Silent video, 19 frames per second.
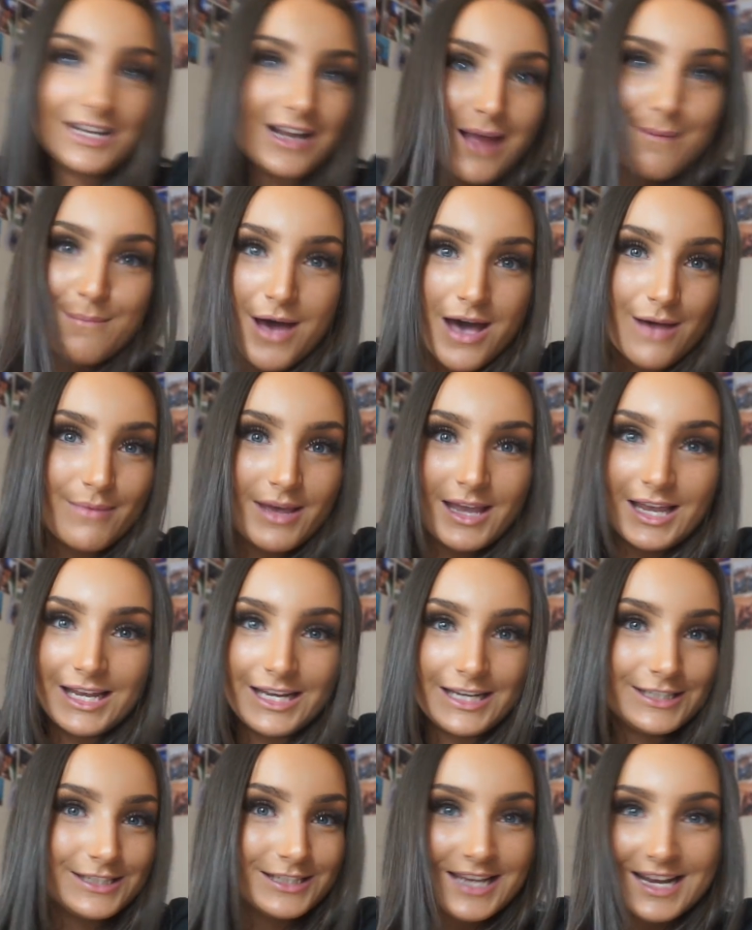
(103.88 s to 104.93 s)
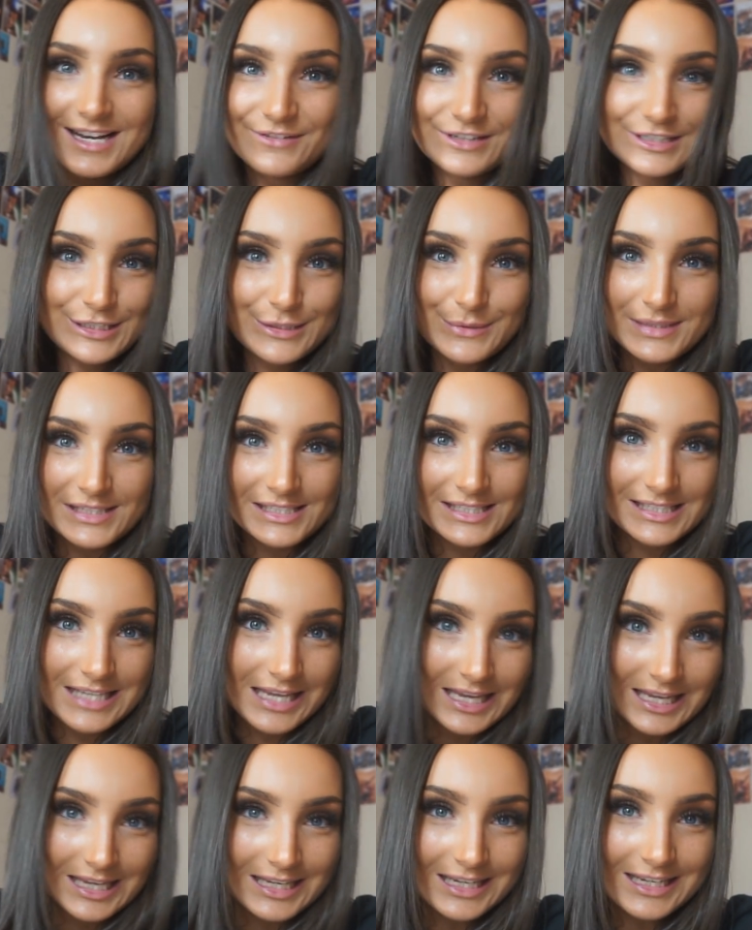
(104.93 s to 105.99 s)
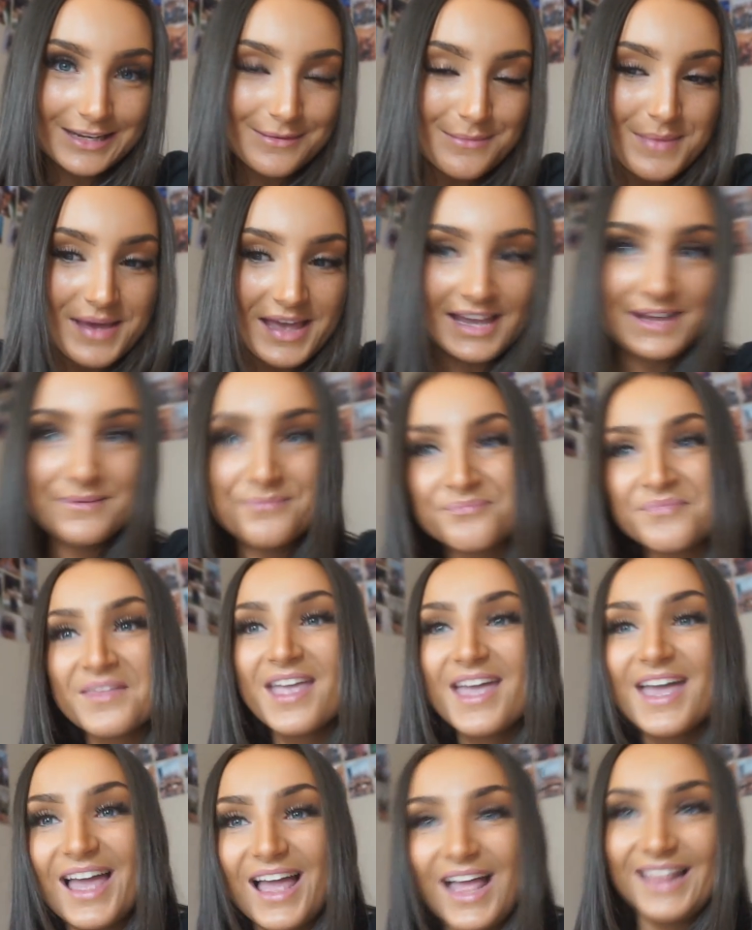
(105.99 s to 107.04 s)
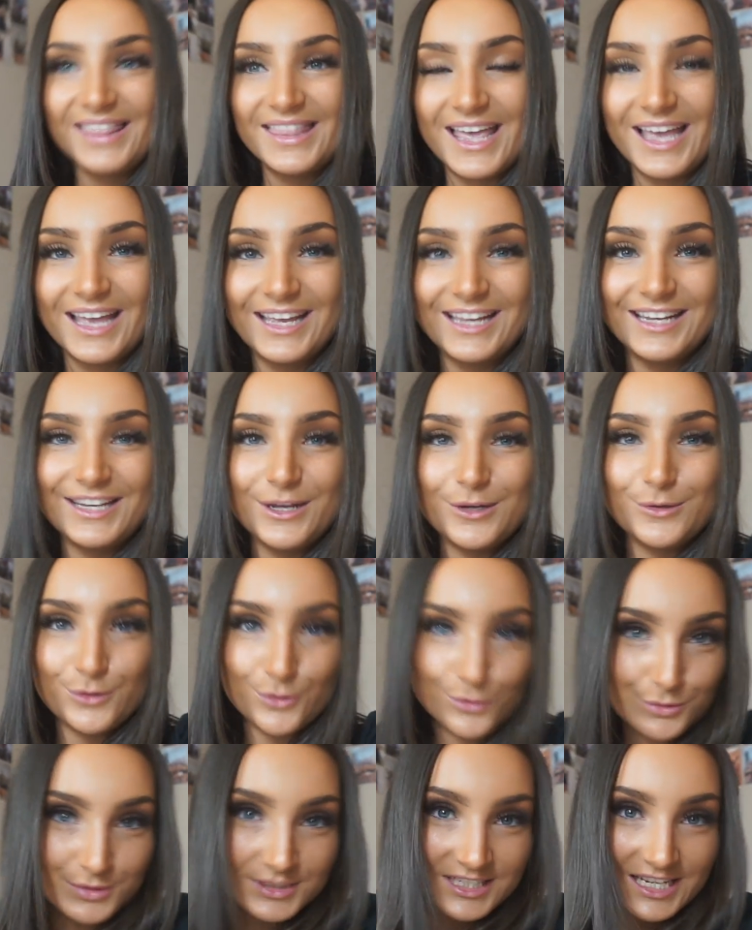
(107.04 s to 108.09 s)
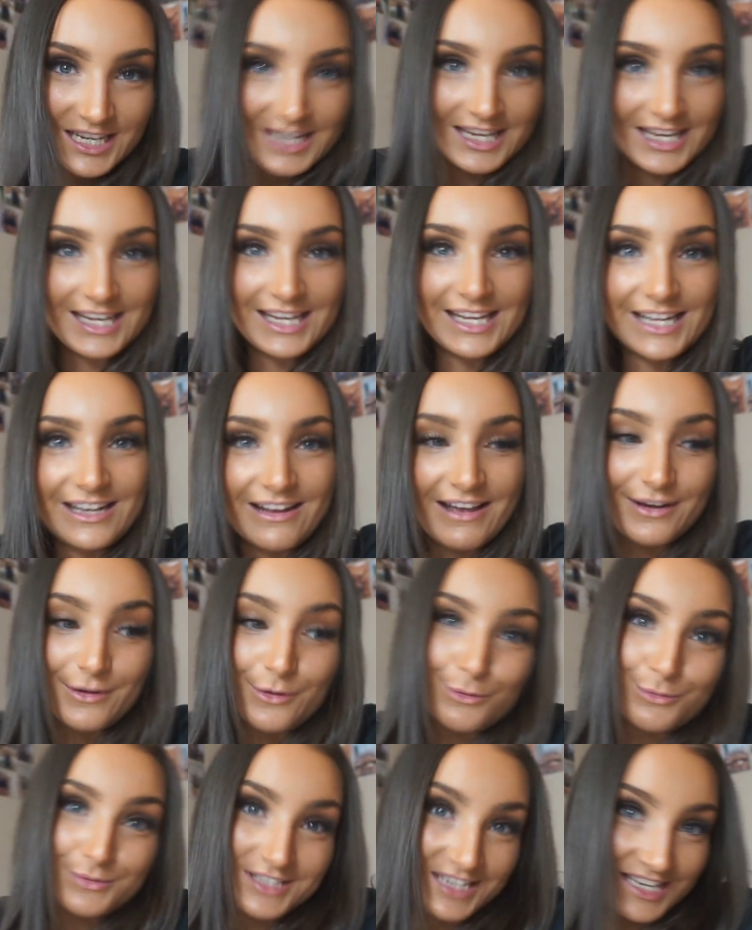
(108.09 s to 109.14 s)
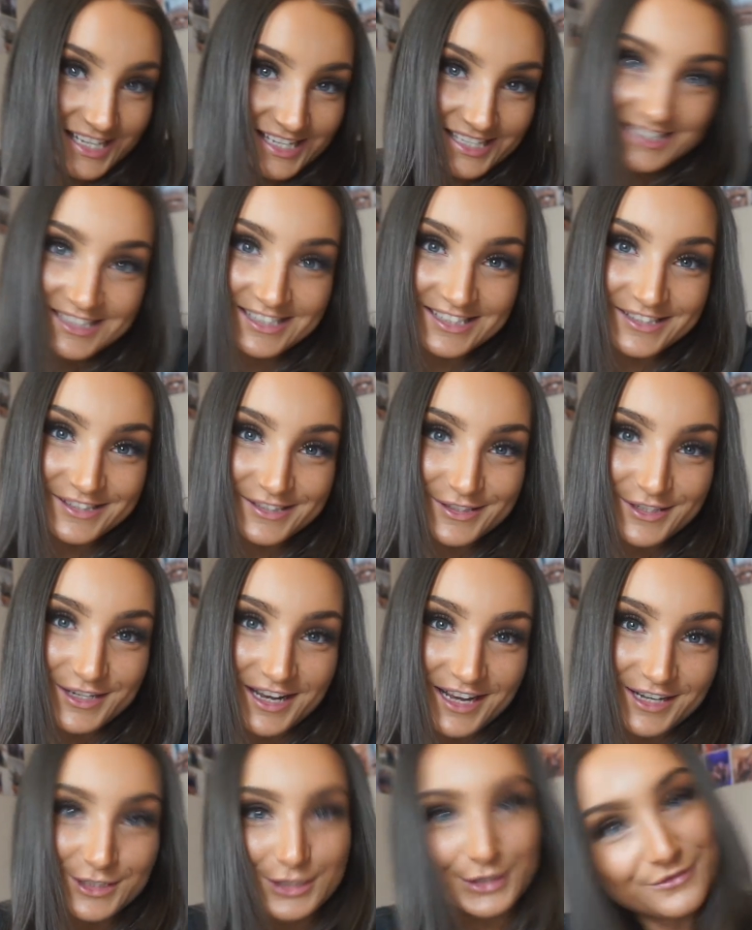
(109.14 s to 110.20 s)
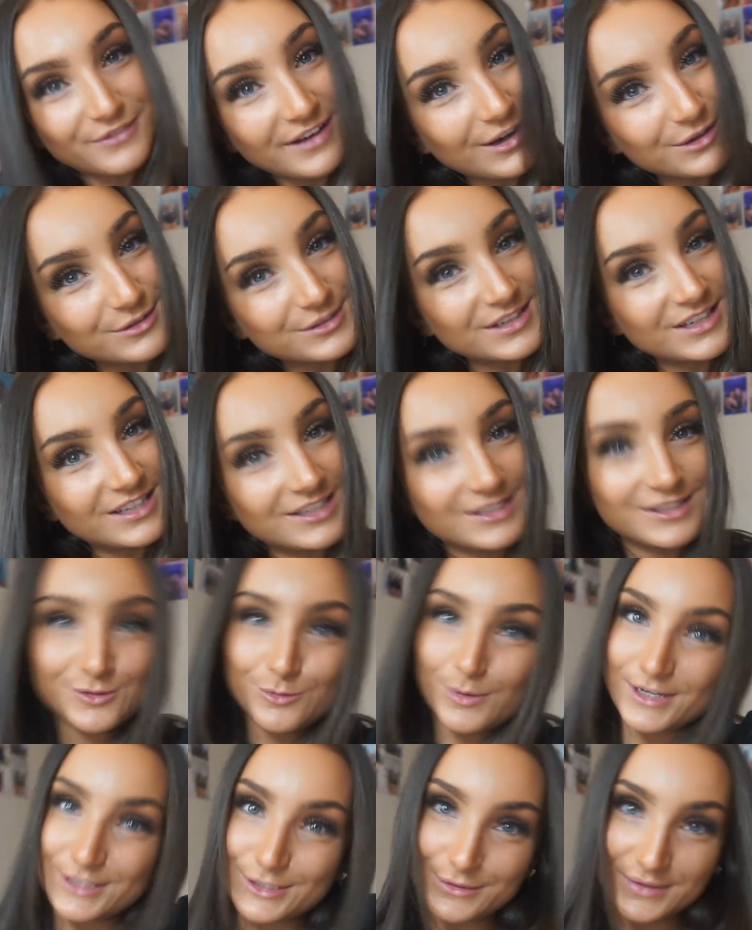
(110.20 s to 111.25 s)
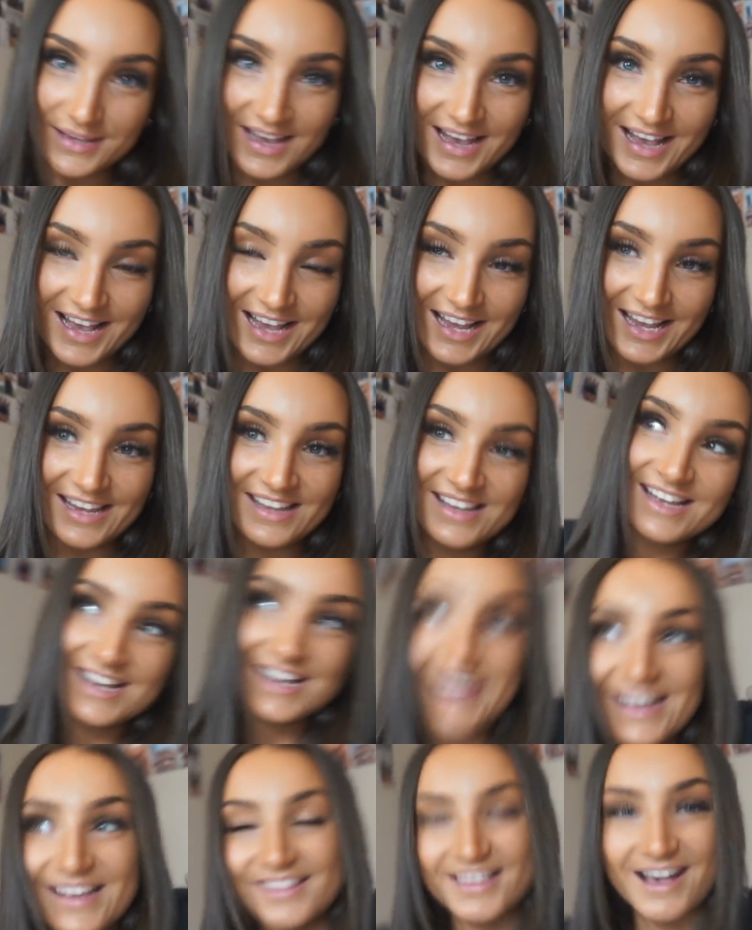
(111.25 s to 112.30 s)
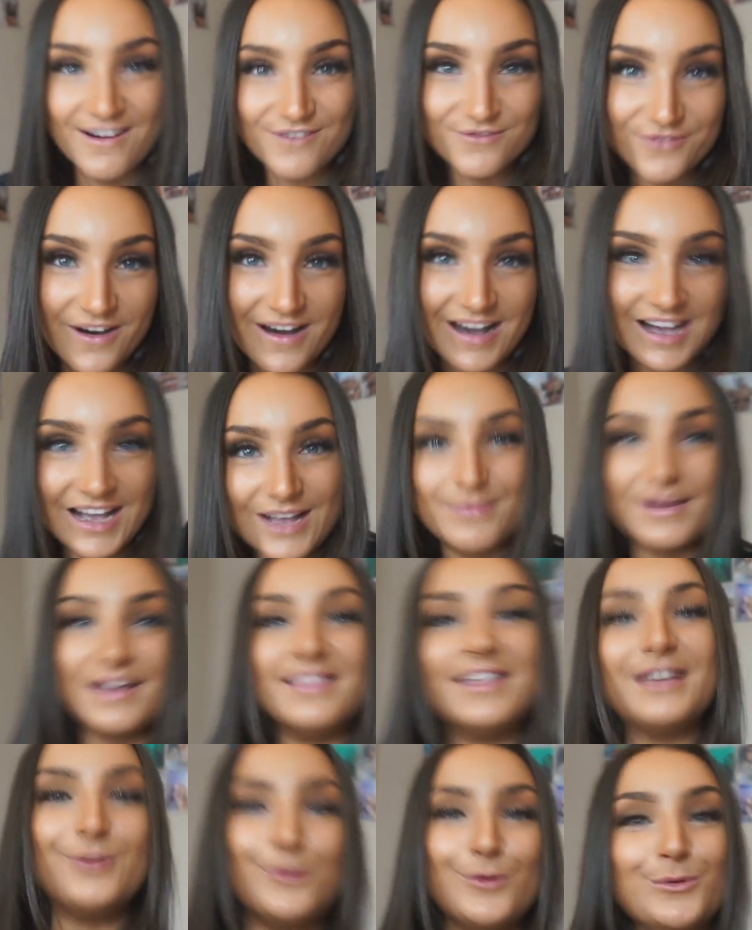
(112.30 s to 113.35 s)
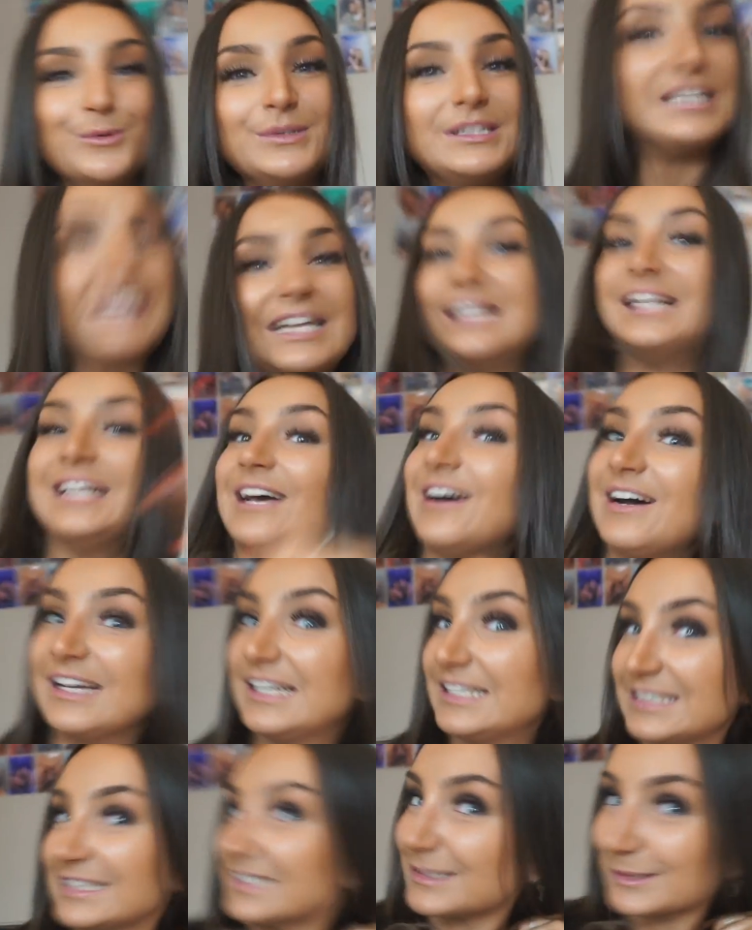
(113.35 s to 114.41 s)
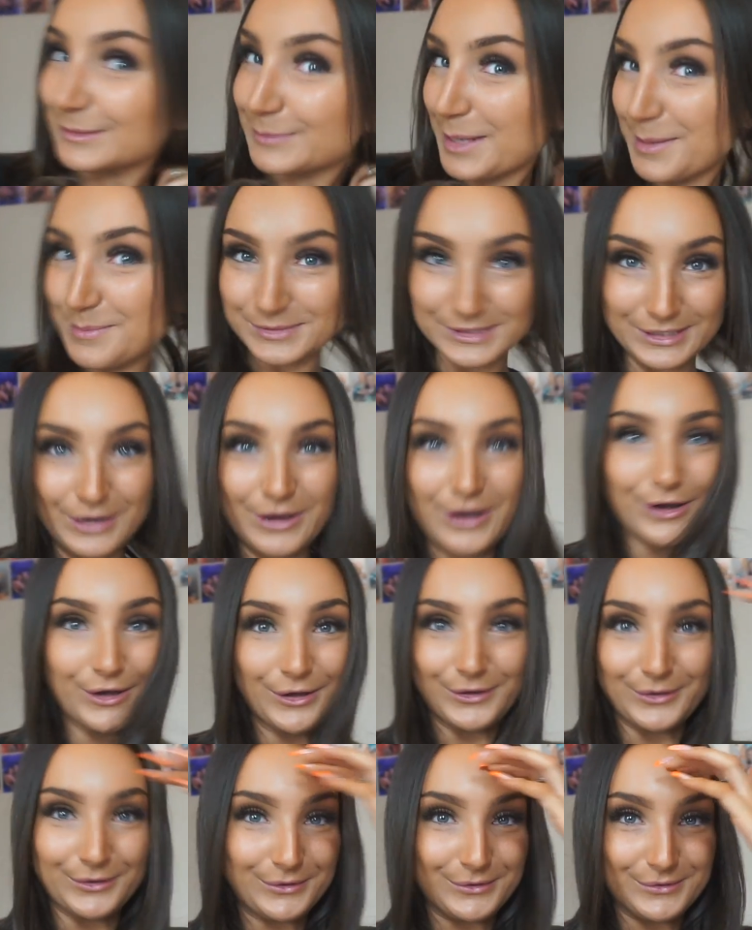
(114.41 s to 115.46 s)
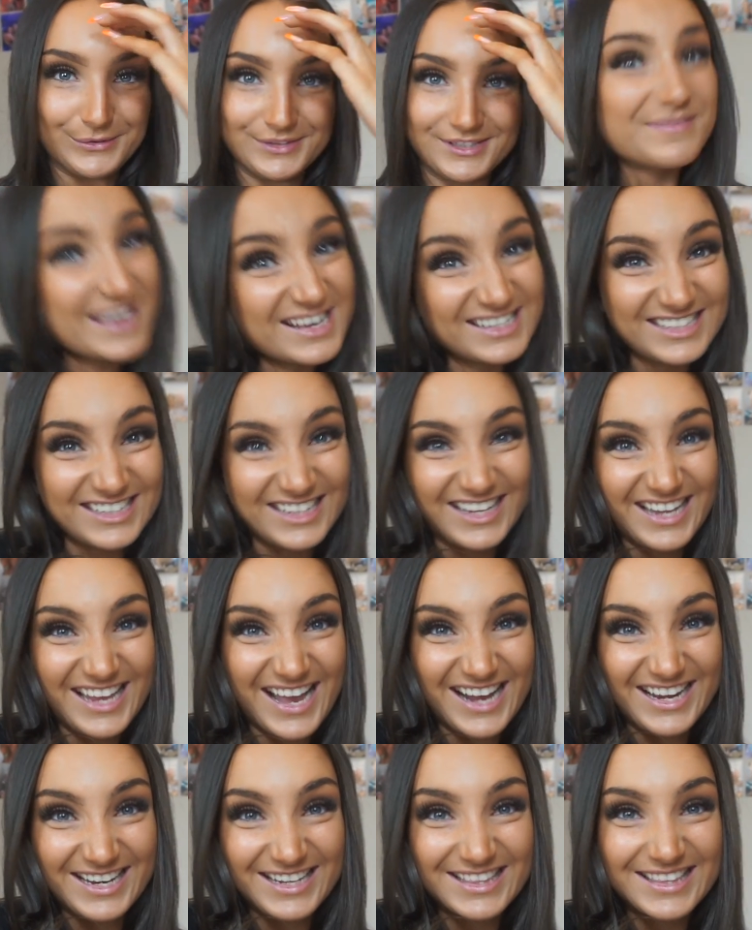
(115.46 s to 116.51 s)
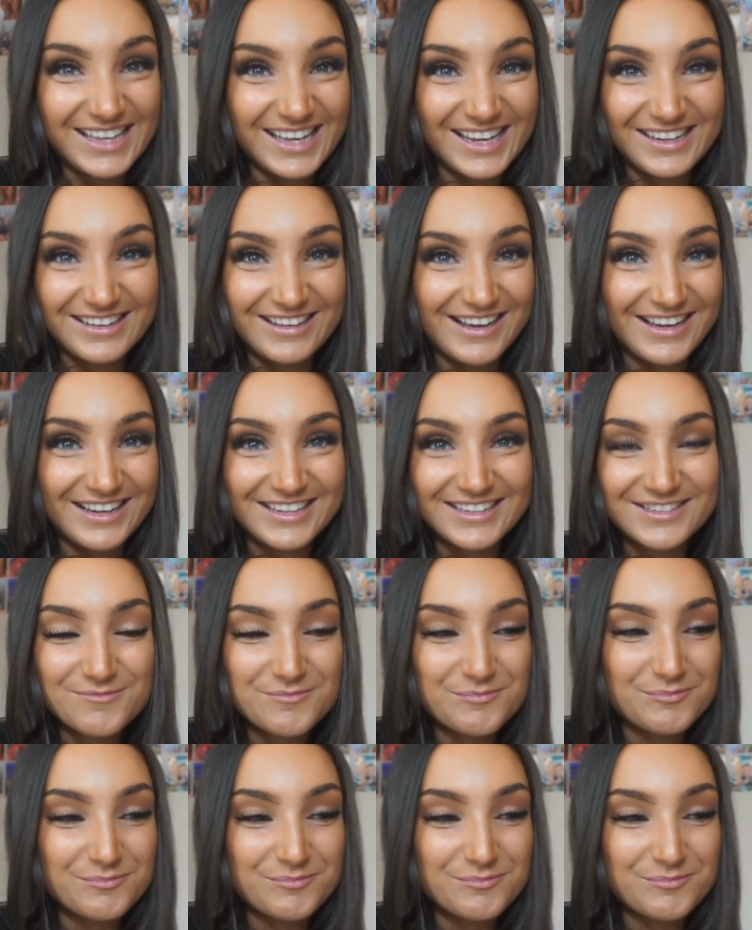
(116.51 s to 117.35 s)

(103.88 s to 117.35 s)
like mermaid, anything to do with the sea can be. And then naughty, like noughties, so like 2000s, Y2K, that vibe. And then naughty, like pimps and hoes, basically anything like